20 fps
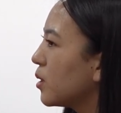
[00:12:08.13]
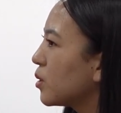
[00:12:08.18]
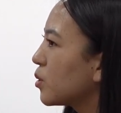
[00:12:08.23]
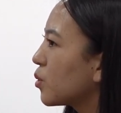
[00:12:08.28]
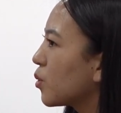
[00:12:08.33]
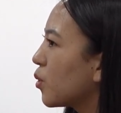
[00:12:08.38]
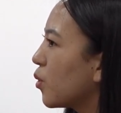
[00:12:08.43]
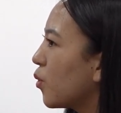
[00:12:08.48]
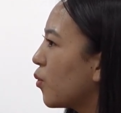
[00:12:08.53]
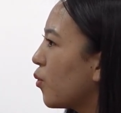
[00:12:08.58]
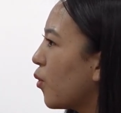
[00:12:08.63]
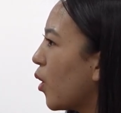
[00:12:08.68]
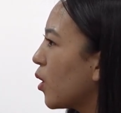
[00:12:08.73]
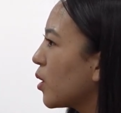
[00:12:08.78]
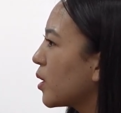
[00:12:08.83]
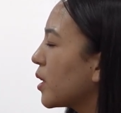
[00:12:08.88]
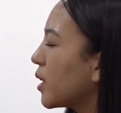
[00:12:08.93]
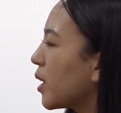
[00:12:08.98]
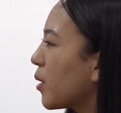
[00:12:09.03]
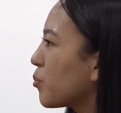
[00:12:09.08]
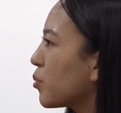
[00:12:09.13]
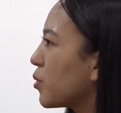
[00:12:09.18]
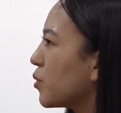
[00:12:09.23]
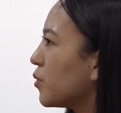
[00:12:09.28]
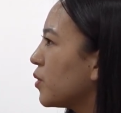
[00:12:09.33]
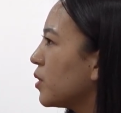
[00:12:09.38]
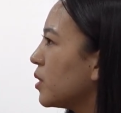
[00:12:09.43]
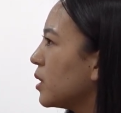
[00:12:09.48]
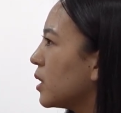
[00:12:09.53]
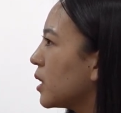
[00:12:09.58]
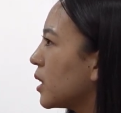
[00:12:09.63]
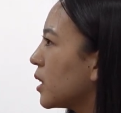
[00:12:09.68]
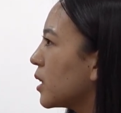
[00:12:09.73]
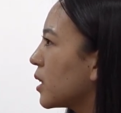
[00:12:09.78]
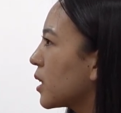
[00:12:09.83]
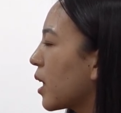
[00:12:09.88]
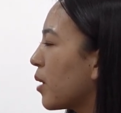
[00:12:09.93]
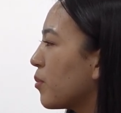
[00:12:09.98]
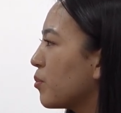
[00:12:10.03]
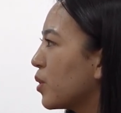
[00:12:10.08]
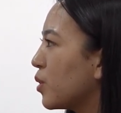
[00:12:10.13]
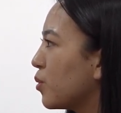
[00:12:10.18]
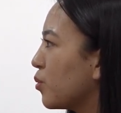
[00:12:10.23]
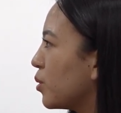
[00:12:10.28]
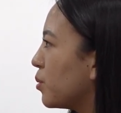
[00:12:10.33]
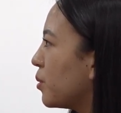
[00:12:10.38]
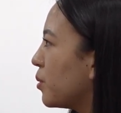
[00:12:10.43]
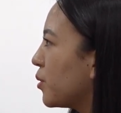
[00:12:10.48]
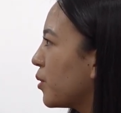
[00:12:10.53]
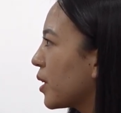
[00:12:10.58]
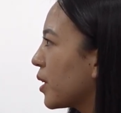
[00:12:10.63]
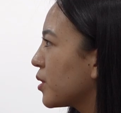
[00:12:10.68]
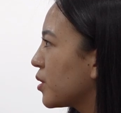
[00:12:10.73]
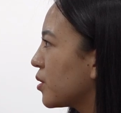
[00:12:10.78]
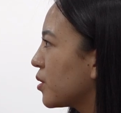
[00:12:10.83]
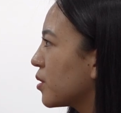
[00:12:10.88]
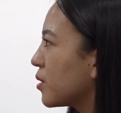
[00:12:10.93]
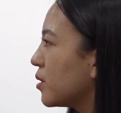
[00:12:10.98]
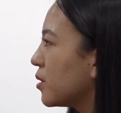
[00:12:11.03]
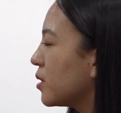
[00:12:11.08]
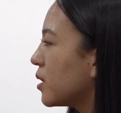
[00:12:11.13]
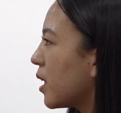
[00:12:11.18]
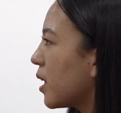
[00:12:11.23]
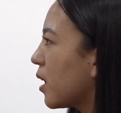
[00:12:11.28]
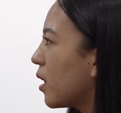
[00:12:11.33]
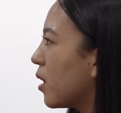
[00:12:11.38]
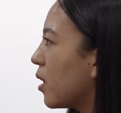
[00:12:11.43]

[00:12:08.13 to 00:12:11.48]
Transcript: So following approval, the campaign will be registered